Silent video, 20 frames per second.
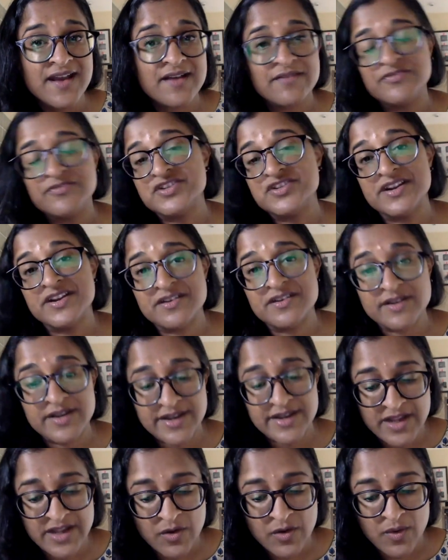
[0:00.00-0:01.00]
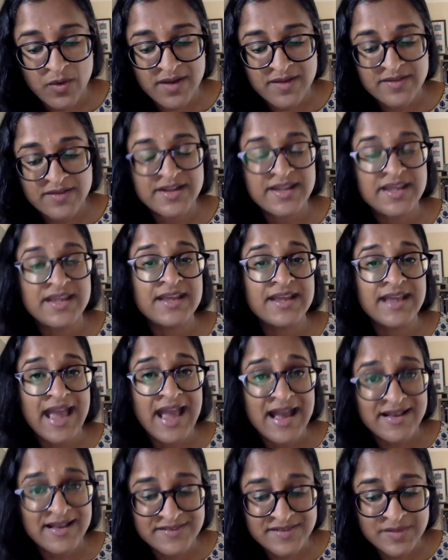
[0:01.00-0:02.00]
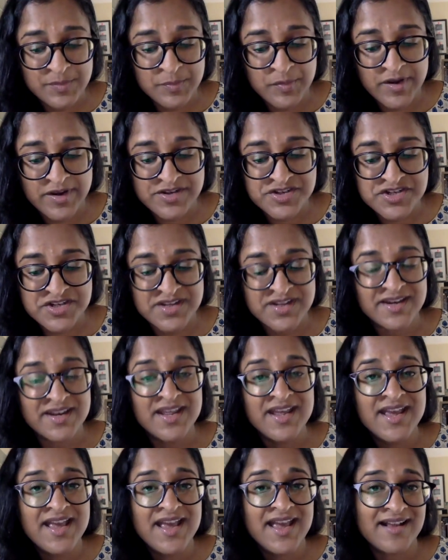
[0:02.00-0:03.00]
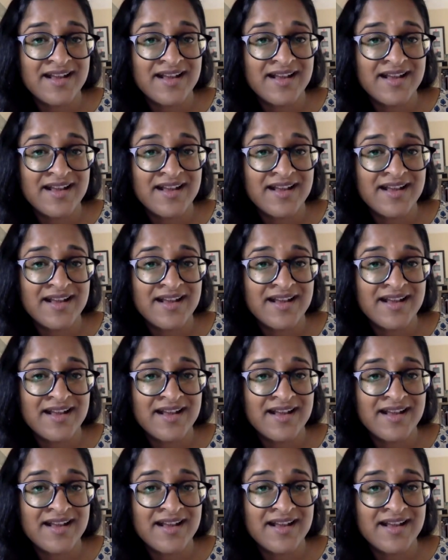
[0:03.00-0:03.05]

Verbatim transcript: of gender inequality, caste oppression,